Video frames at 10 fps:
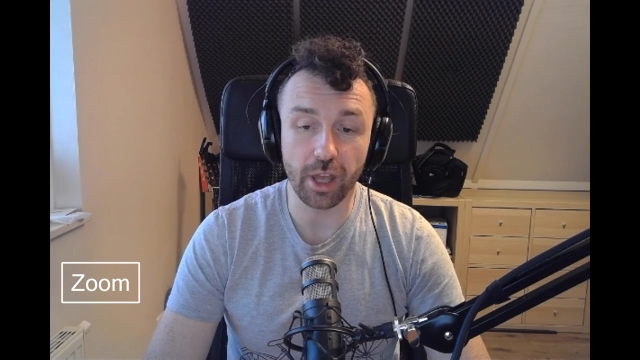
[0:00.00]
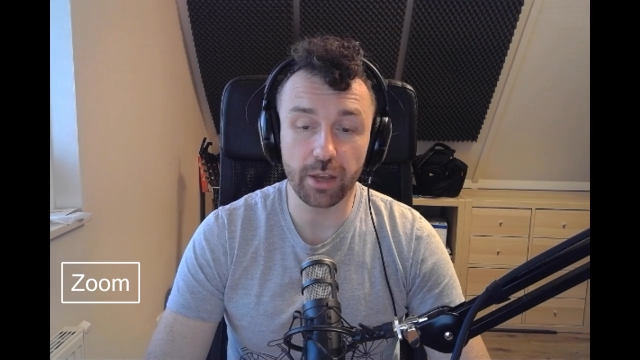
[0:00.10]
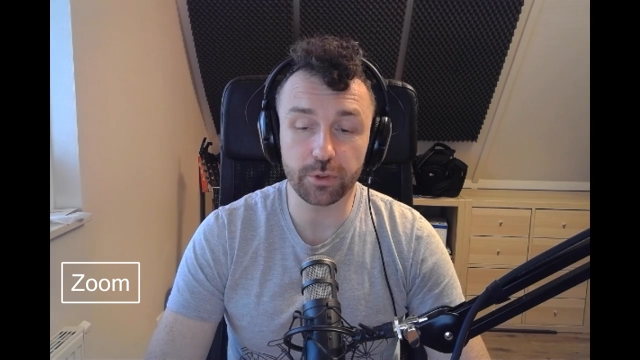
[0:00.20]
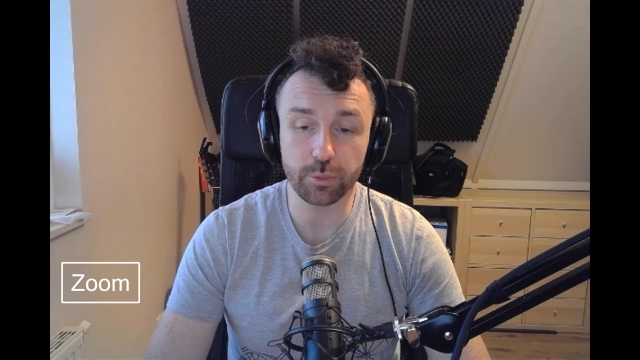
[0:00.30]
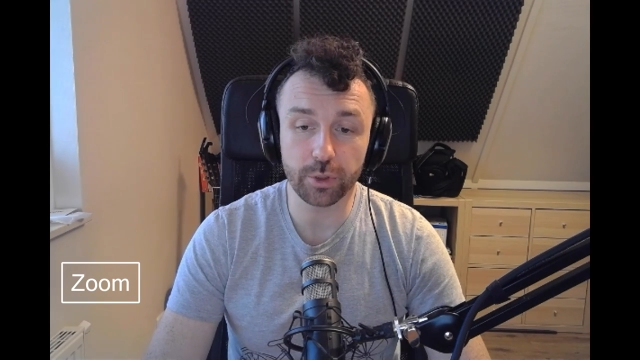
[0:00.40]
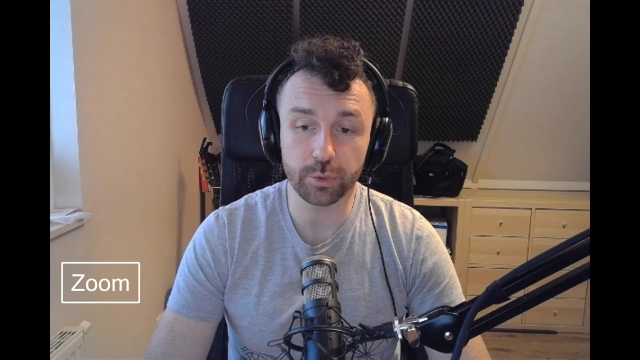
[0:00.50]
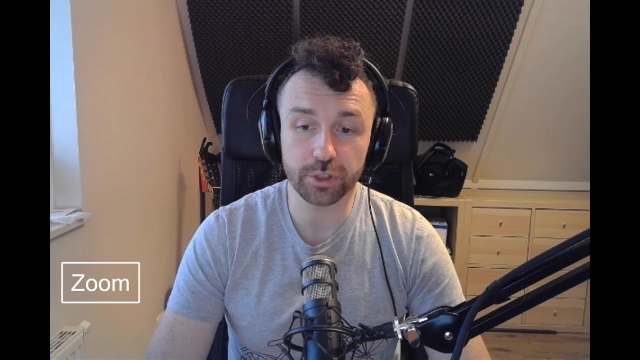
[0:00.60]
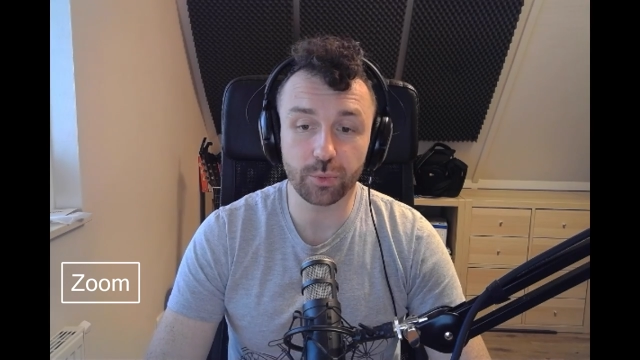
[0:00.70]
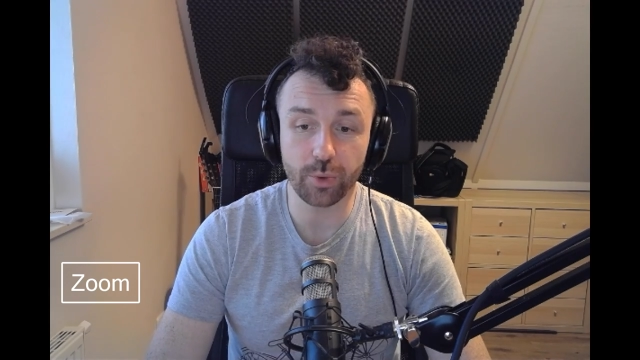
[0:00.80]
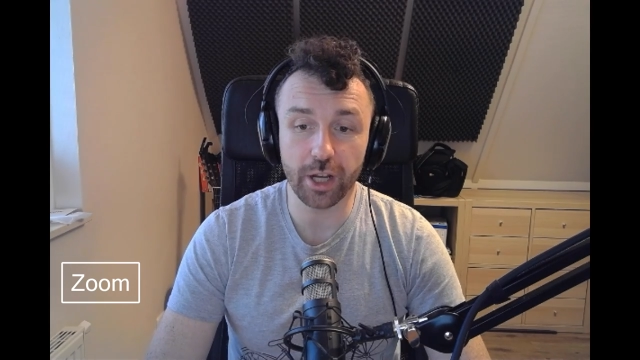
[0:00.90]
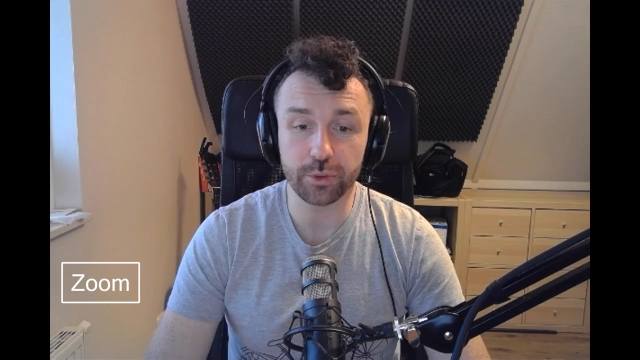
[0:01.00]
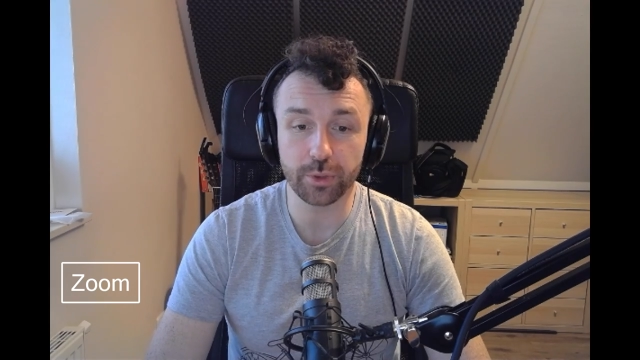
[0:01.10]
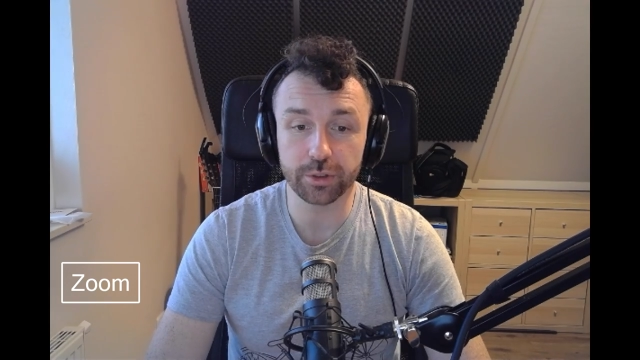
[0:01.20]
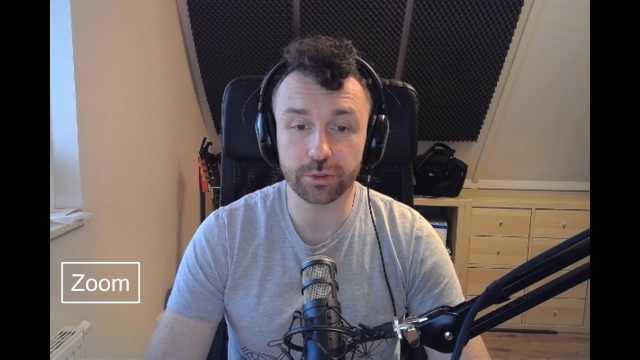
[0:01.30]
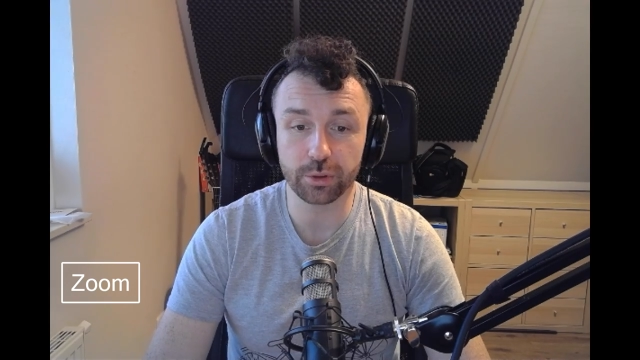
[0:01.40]
everyone was quite
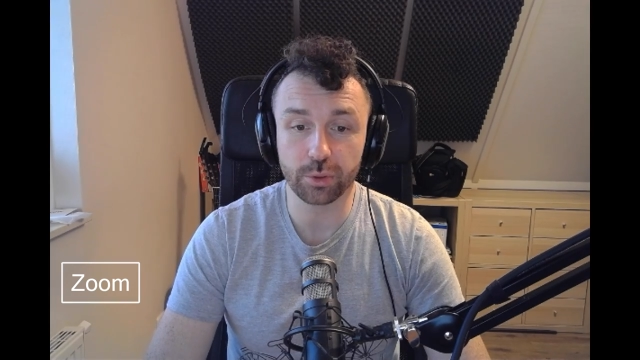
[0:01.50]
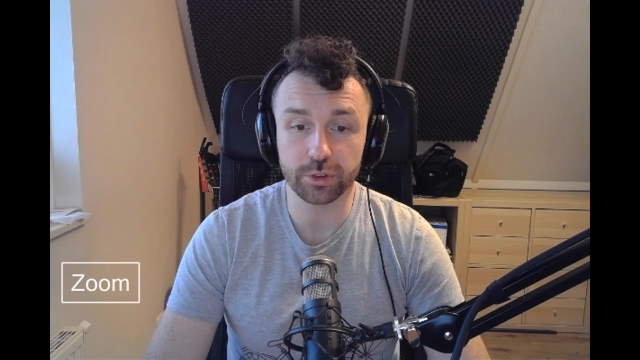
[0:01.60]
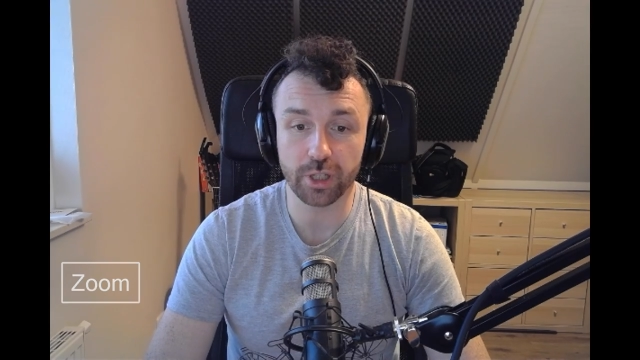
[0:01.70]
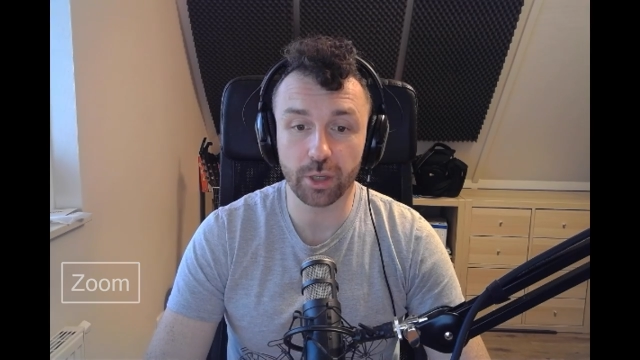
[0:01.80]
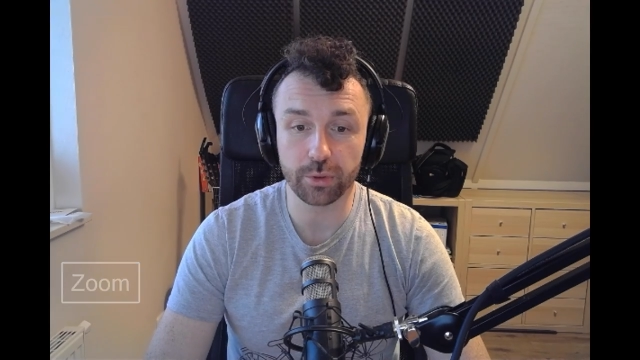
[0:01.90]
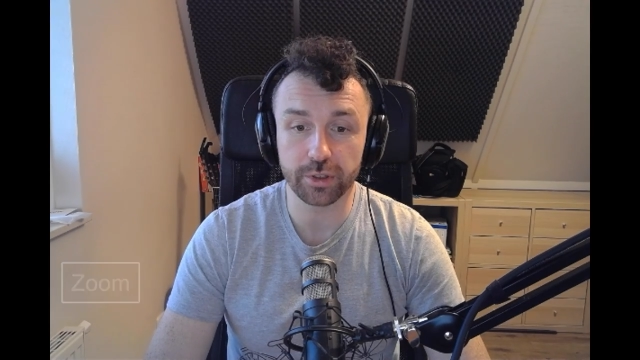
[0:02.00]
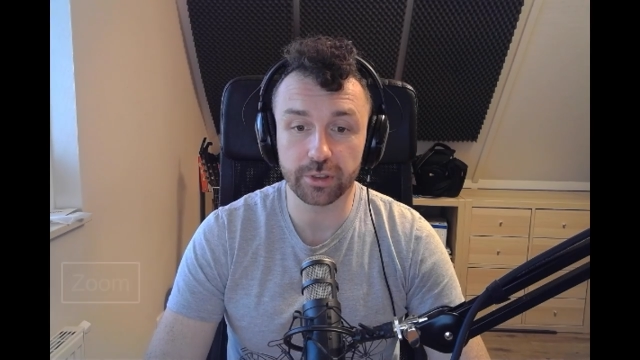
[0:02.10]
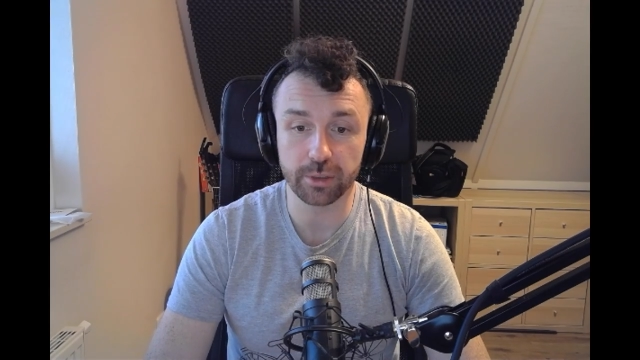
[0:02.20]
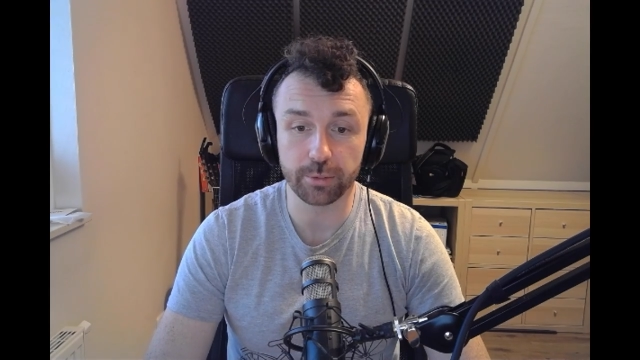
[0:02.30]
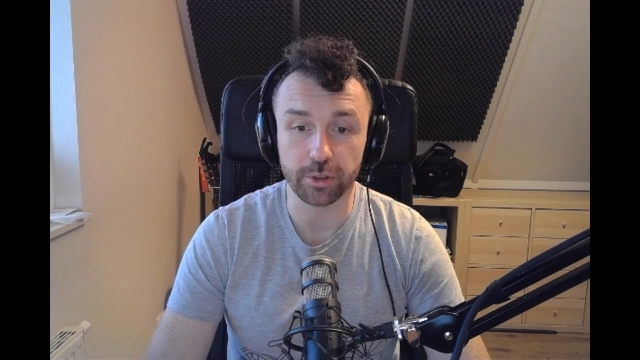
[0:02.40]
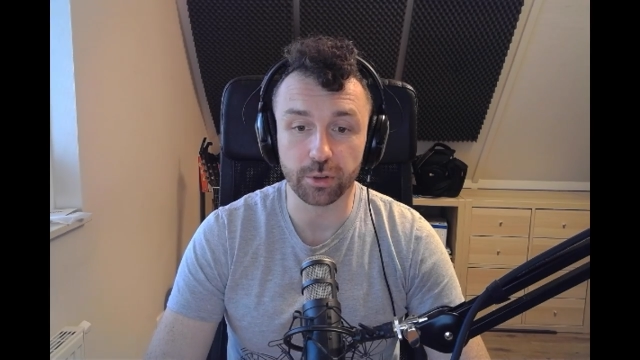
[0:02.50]
ready to lose an hour's sleep in